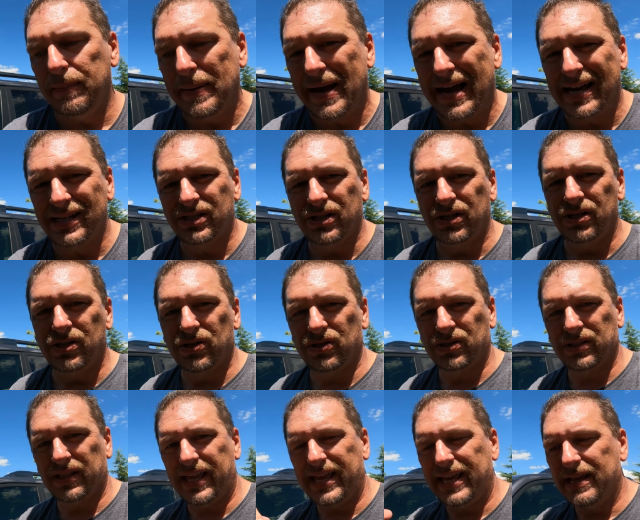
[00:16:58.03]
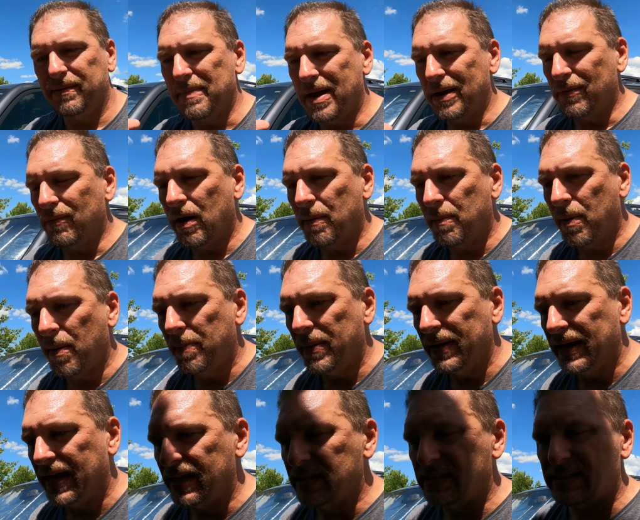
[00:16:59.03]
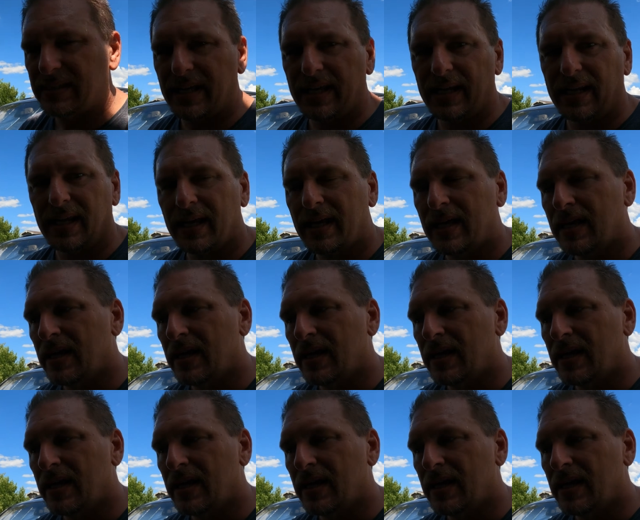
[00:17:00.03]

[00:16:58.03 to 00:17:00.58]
passenger's leg might rub up against it,